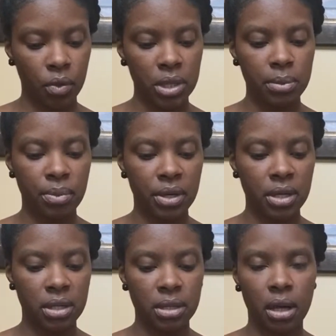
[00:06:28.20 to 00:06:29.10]
crease
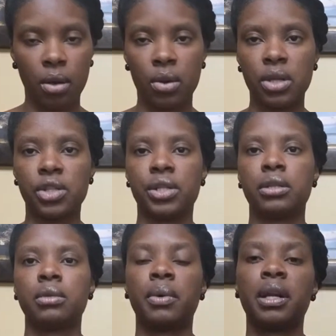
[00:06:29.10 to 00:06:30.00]
brush, like going to
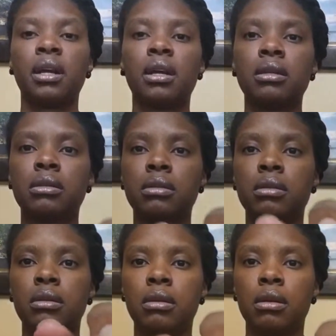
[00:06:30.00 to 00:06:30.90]
church,
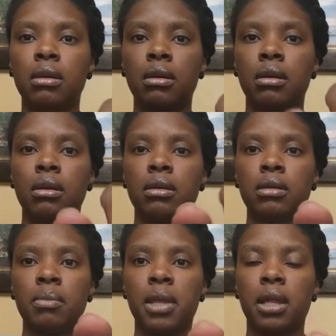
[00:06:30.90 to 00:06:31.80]
weddings,
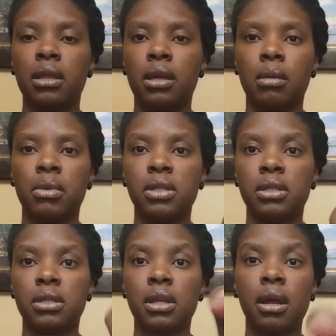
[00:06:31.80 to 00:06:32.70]
something like that, but just
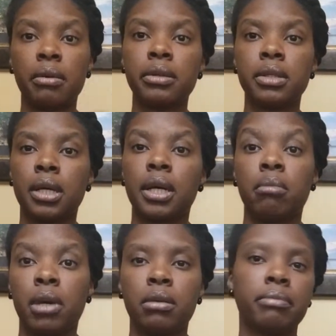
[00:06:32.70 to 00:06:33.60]
to sit out in the sun and
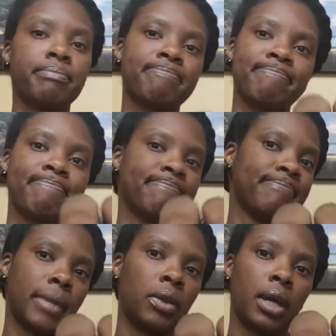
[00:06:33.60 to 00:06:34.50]
melt,
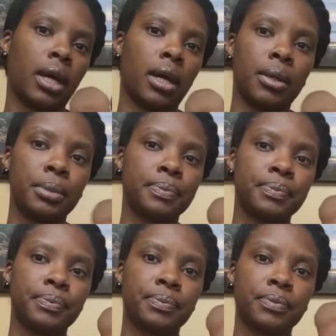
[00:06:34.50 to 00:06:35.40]
mm, no thank you.
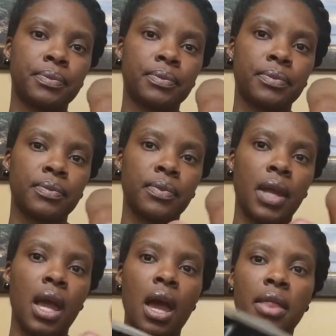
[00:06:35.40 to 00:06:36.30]

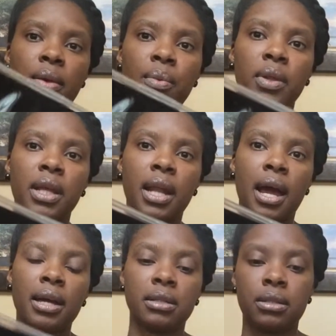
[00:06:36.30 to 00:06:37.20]
And they're really
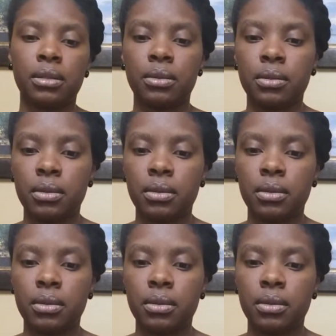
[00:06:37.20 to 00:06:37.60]
nice too.